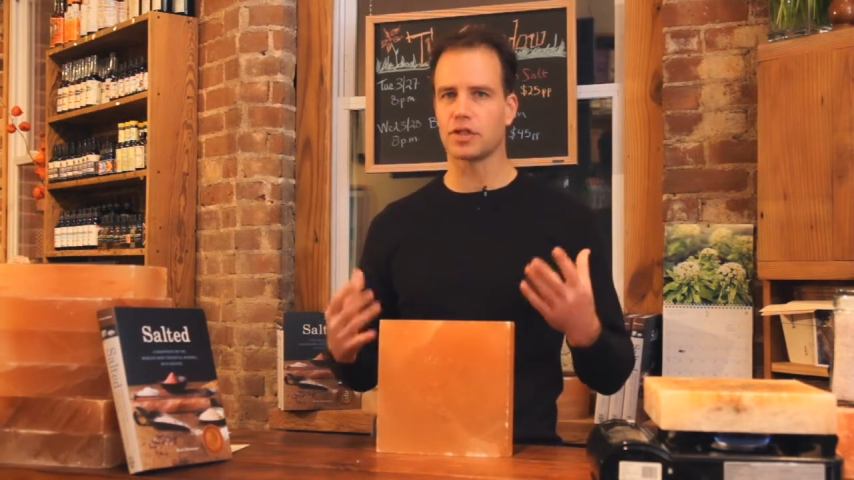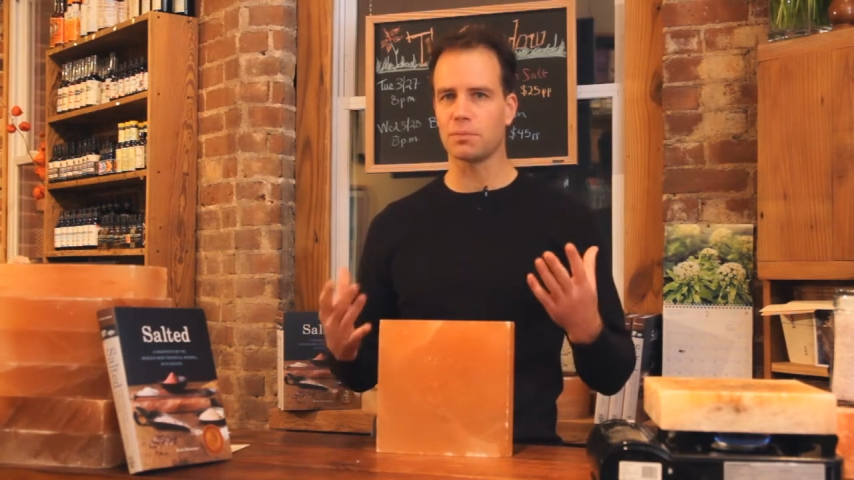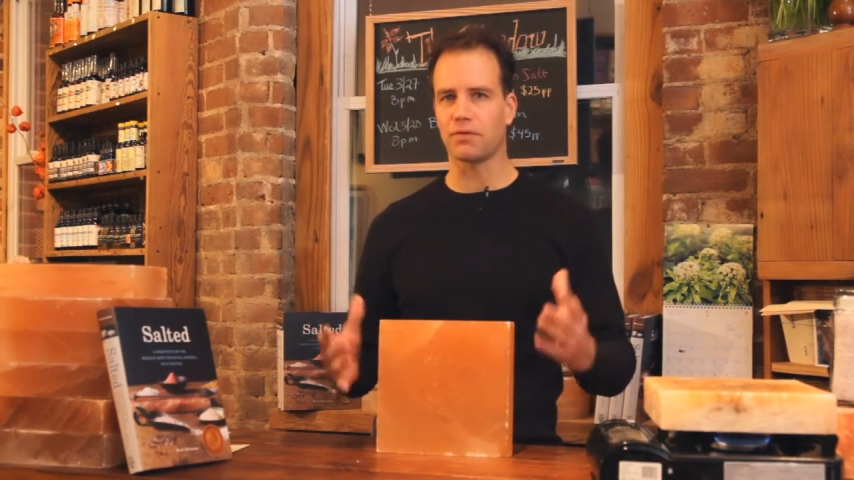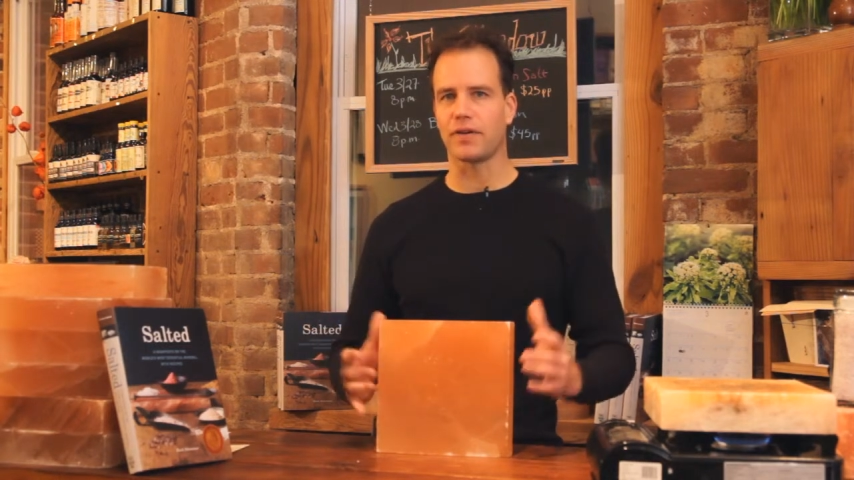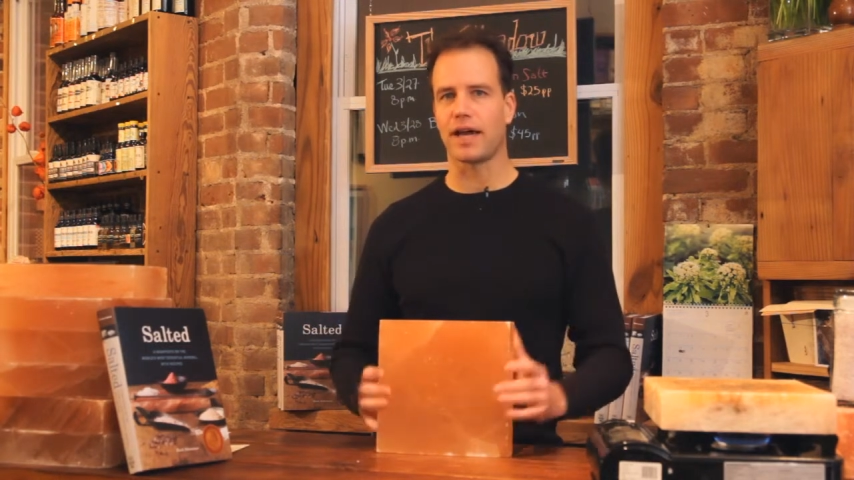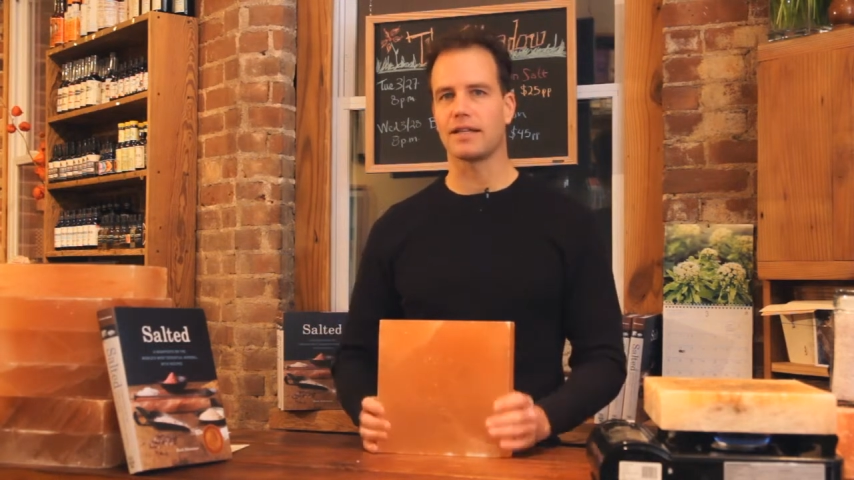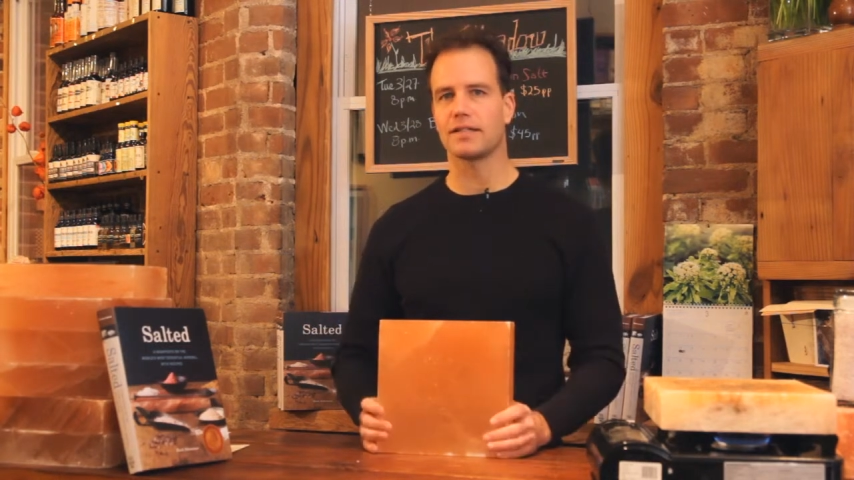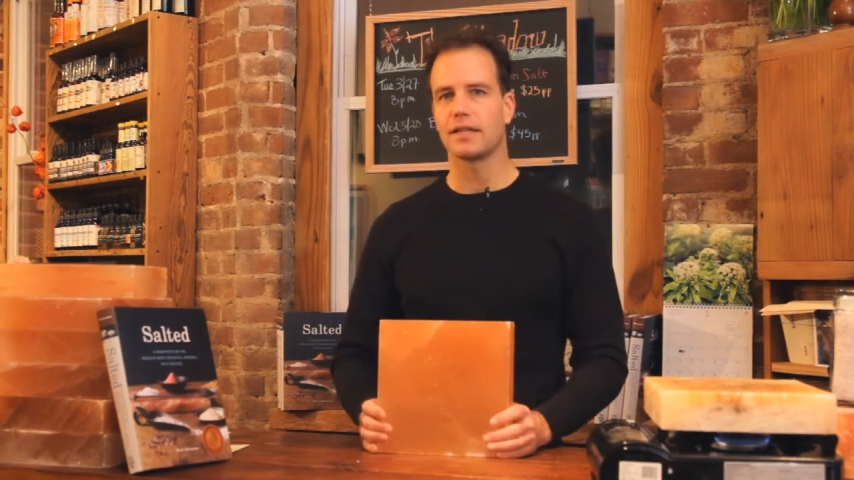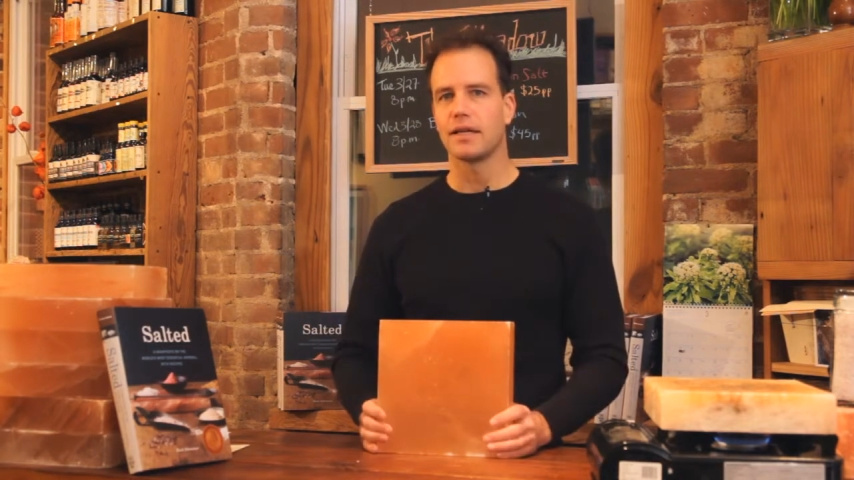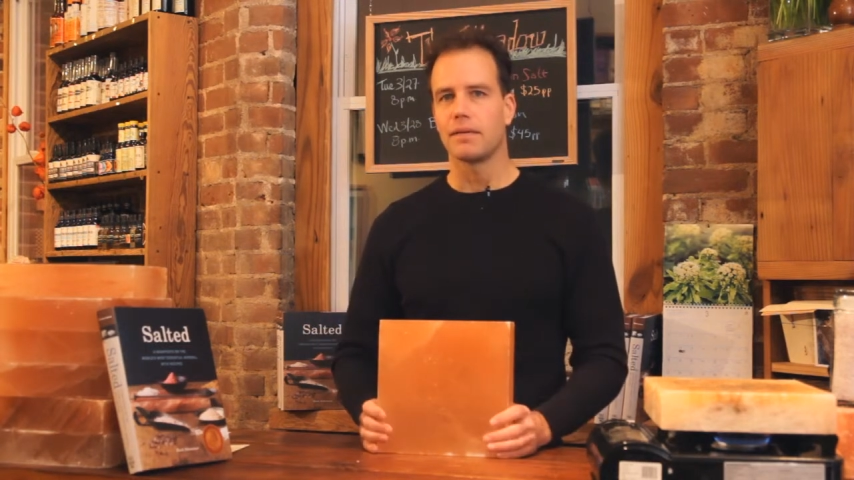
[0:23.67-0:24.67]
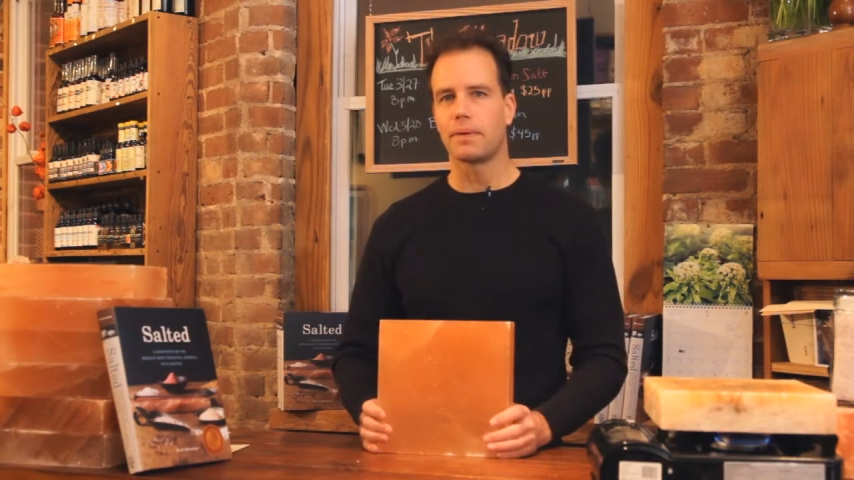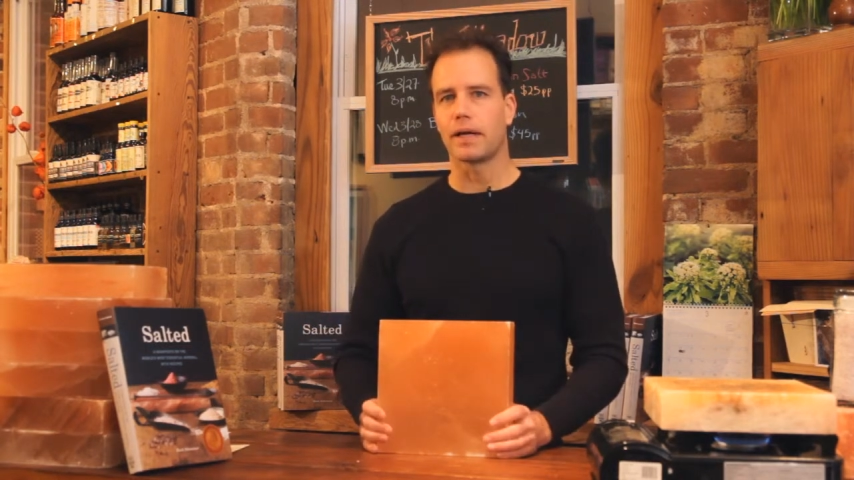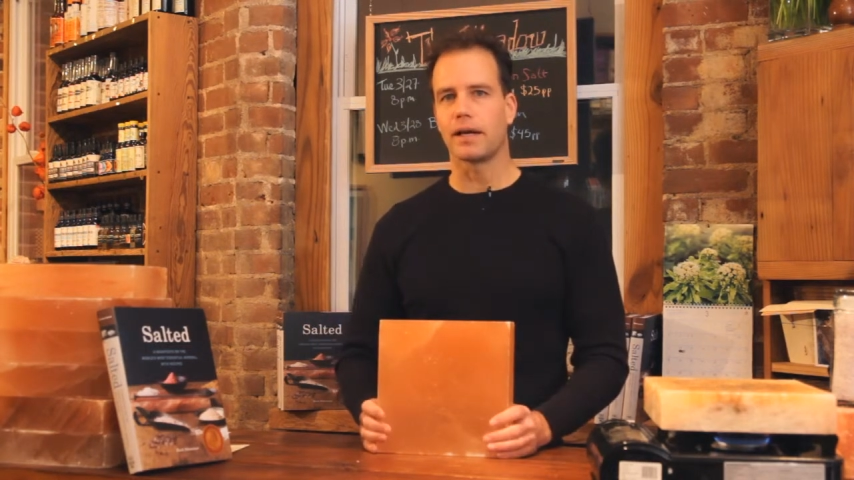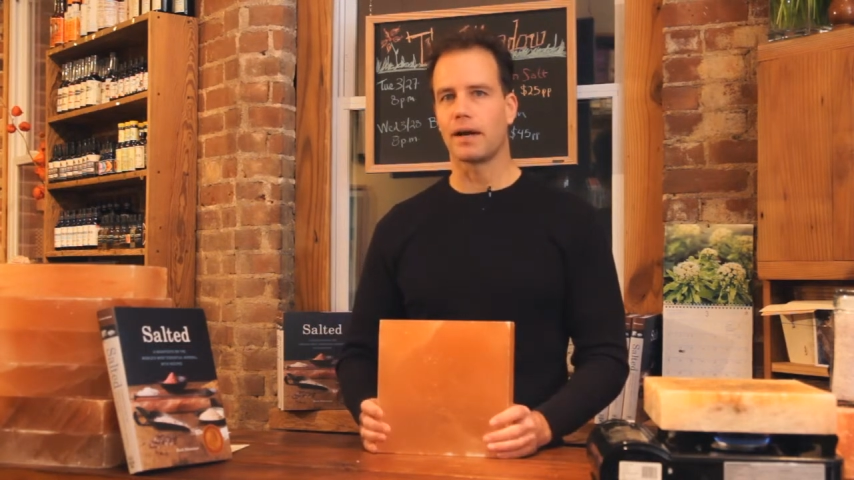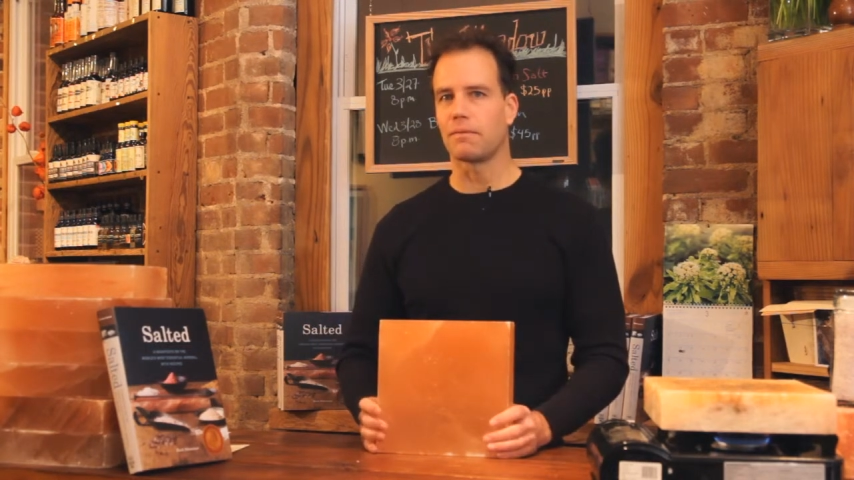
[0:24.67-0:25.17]
super fast,
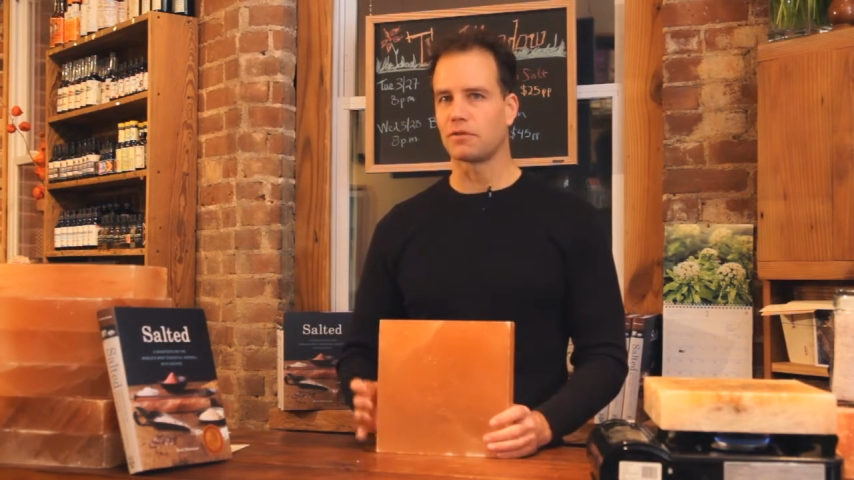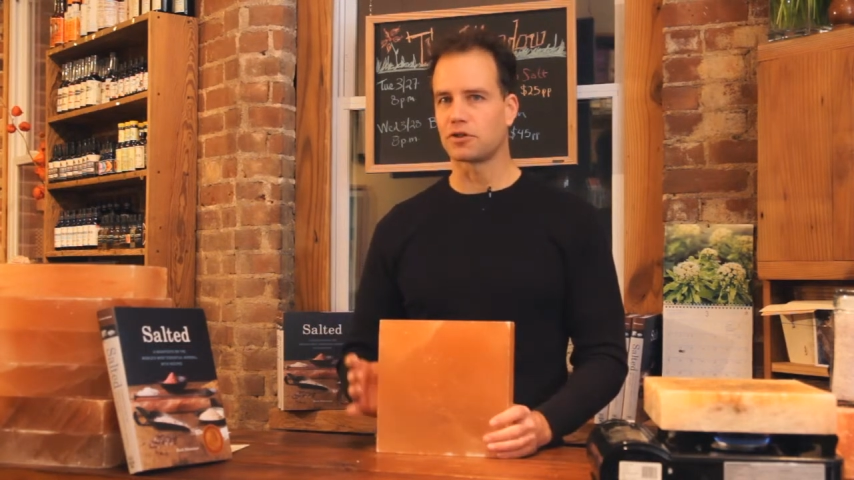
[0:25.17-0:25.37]
but